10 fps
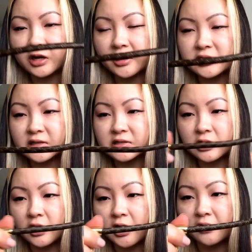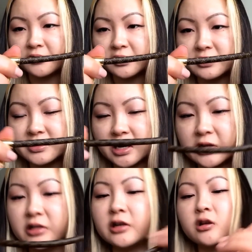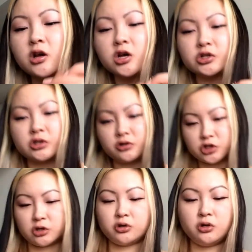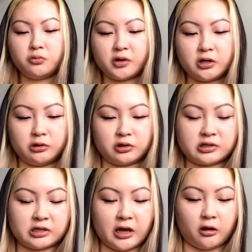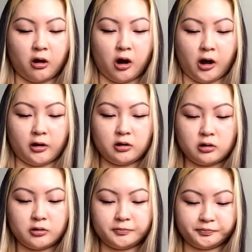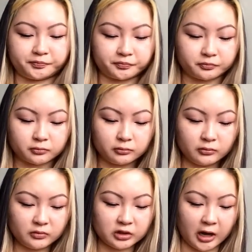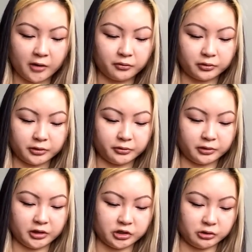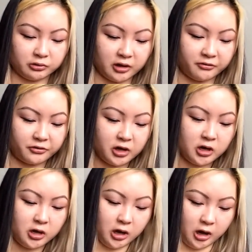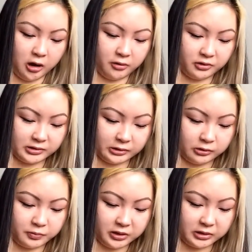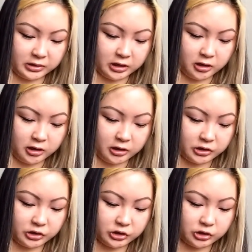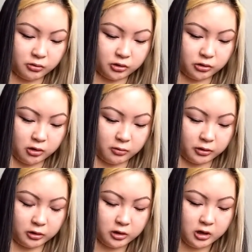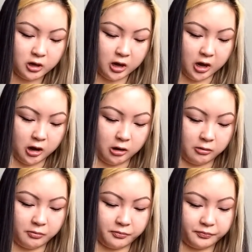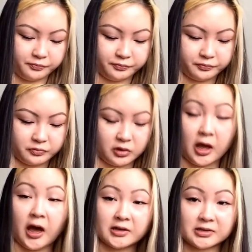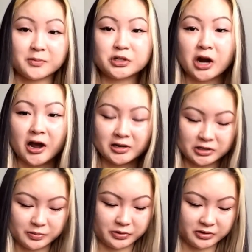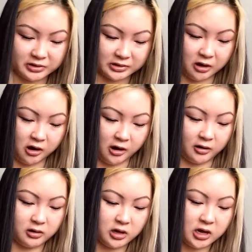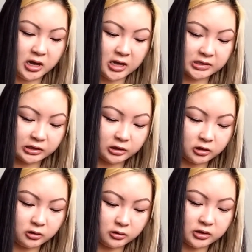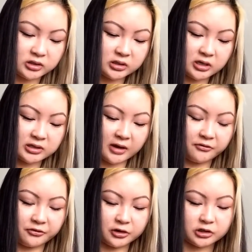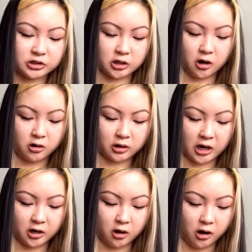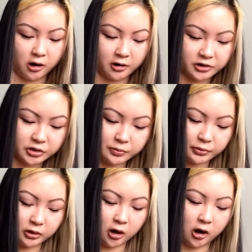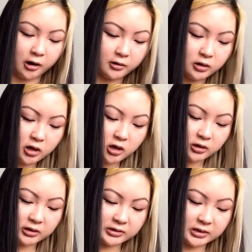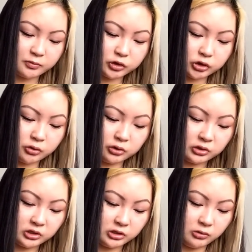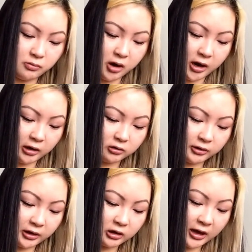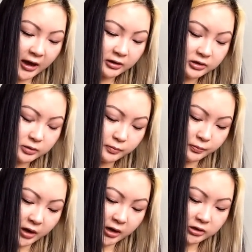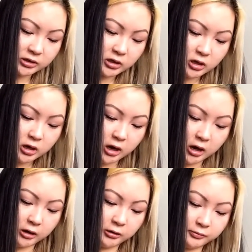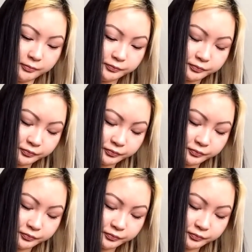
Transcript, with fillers: I guess that's not how they designed it. So I'll show you what it looks like on. I really, really do love uh, this little piece here. It's so adorable. Um, as I'm trying to put this on, it's a little, it's, it's at first kind of hard to put on because I'm so used to my click clacks, but um,